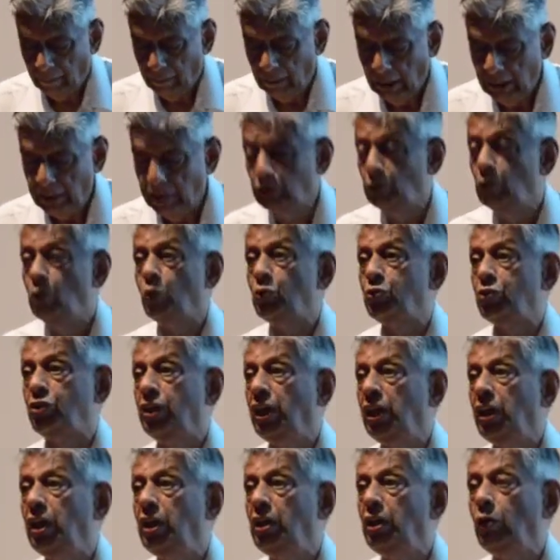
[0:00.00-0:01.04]
There is no
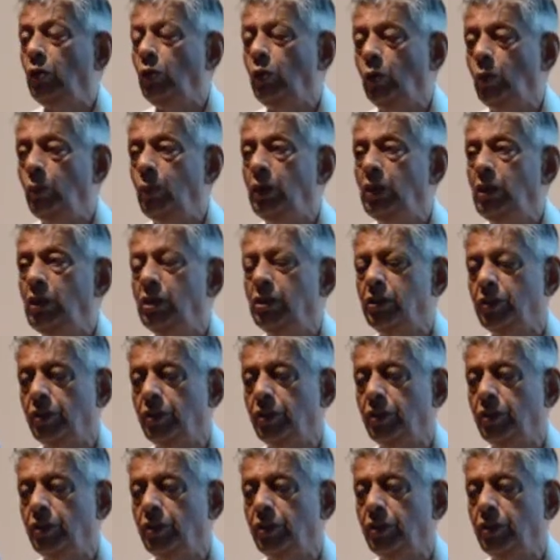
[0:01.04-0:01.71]
single global